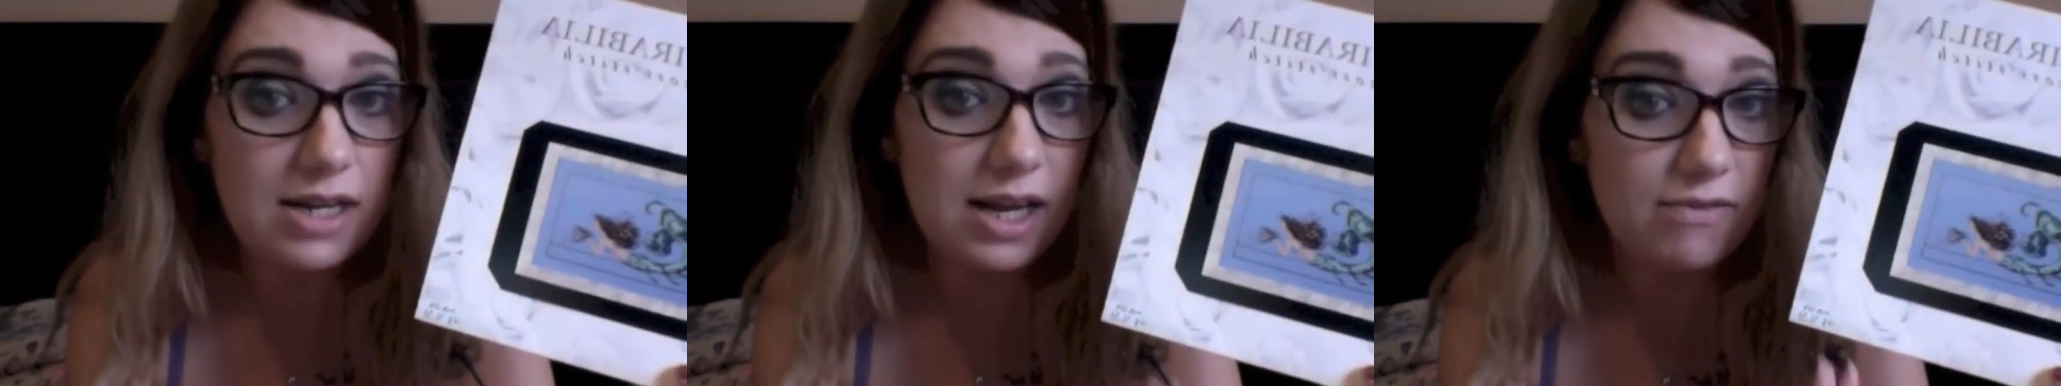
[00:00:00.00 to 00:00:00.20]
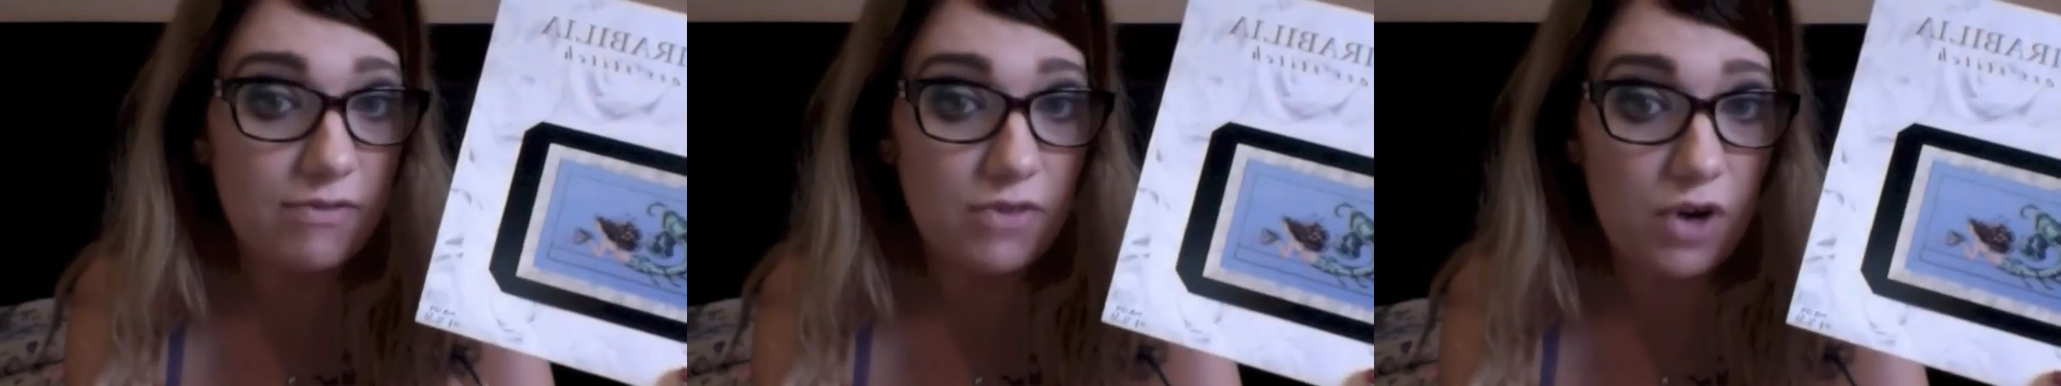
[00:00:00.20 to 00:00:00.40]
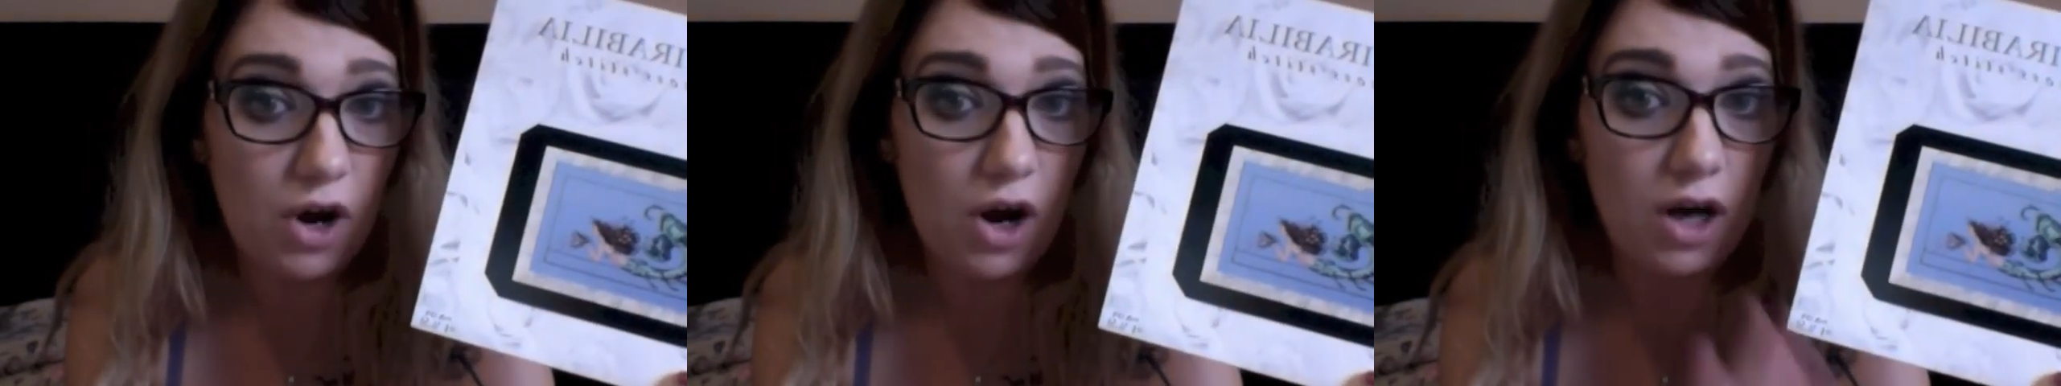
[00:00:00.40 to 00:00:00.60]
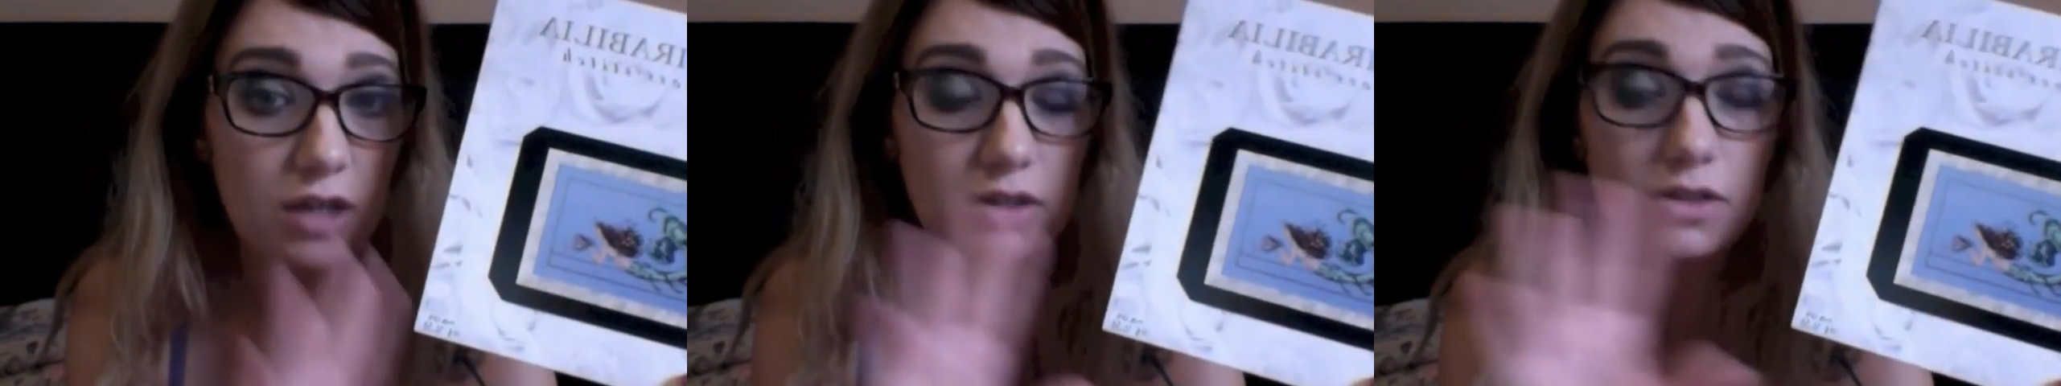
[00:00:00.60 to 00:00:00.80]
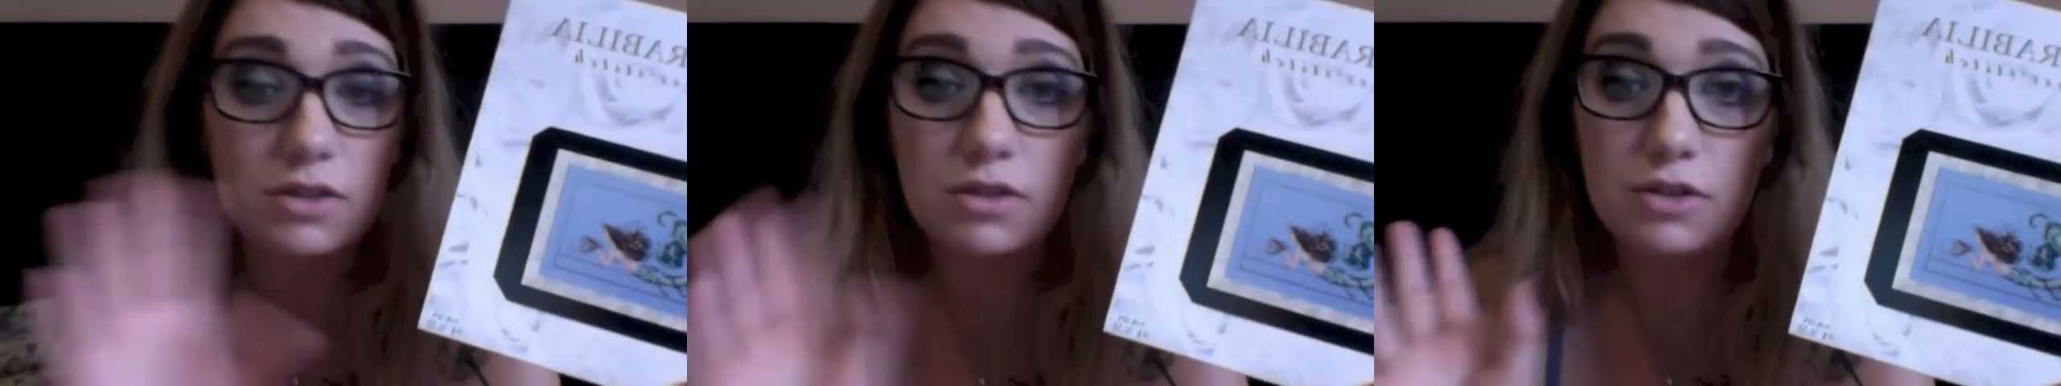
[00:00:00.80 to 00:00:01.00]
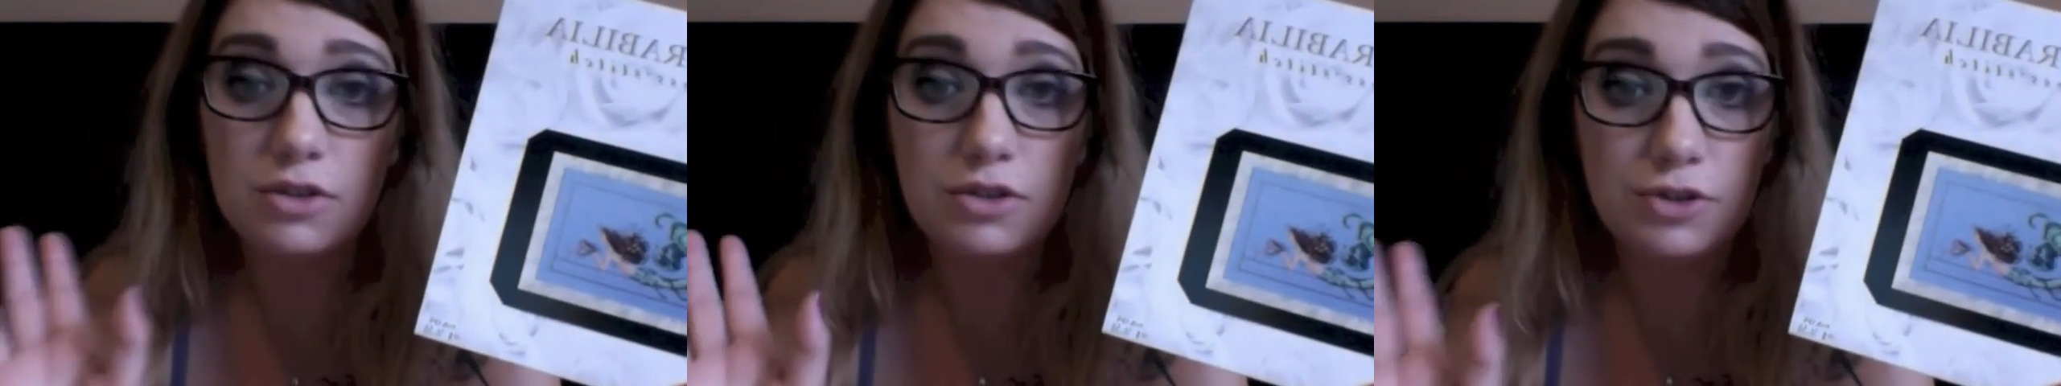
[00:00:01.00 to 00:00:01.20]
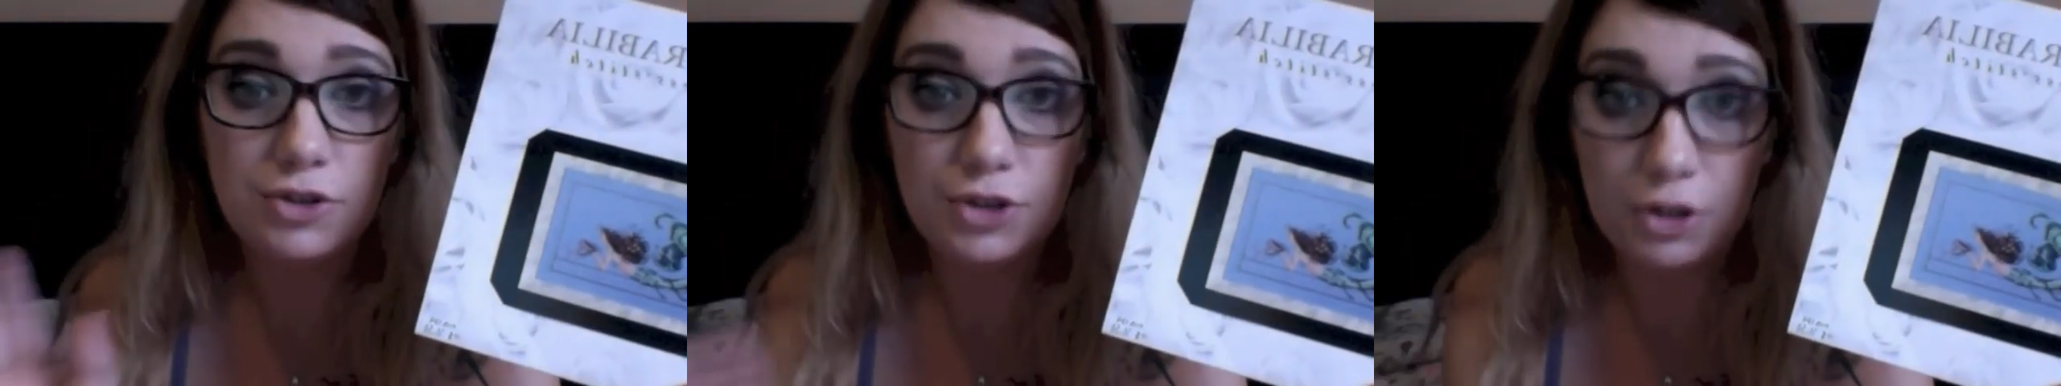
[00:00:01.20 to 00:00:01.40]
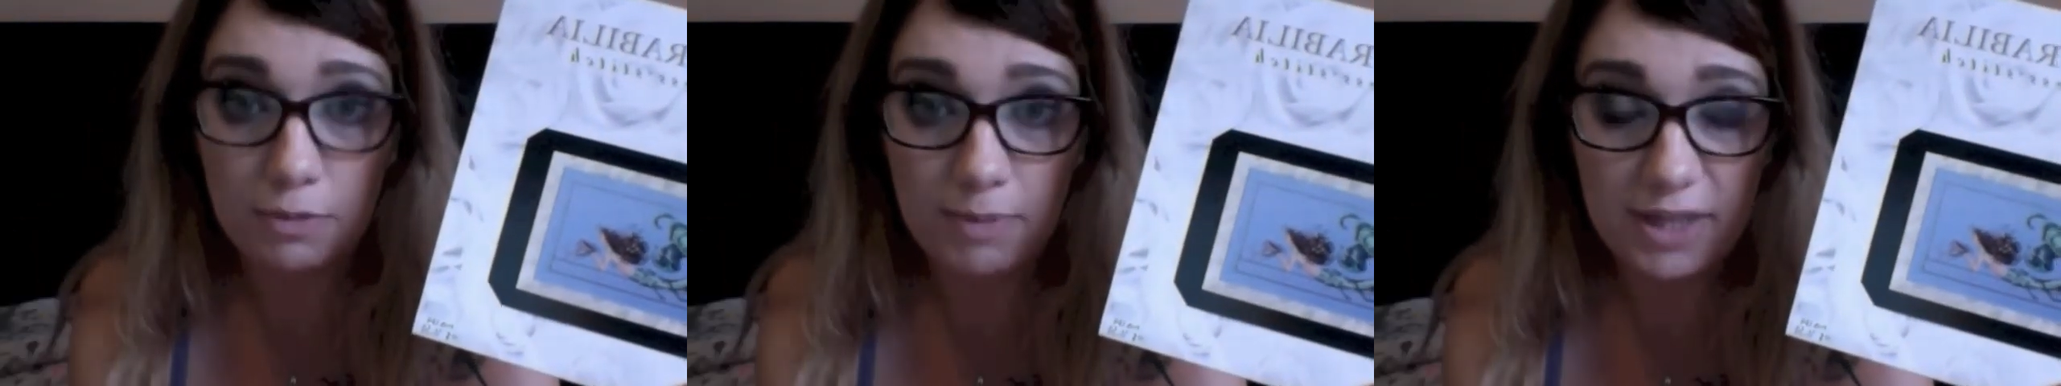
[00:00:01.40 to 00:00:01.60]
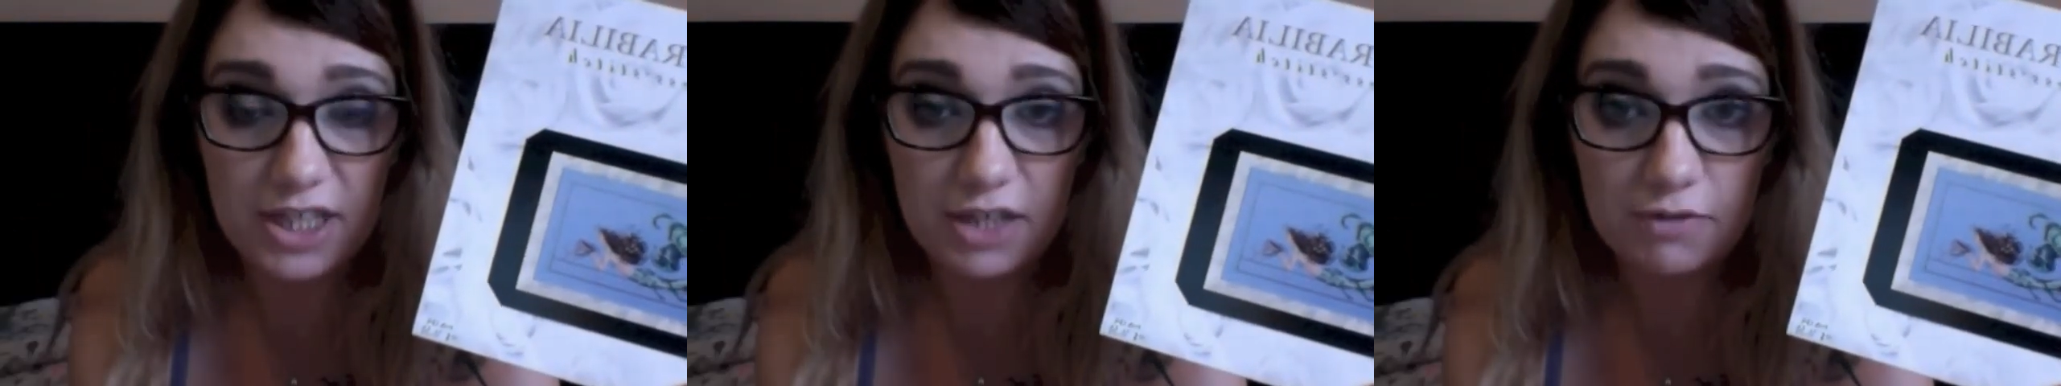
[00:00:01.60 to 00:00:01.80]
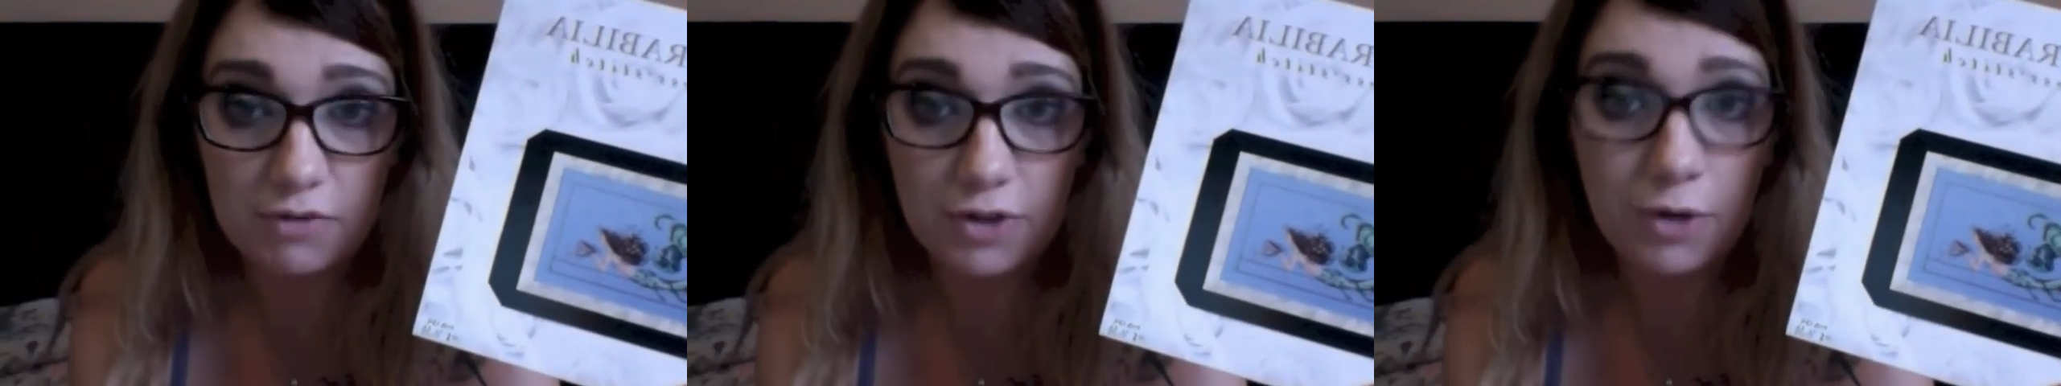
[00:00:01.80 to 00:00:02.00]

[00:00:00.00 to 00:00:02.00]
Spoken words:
If not, she'll be there for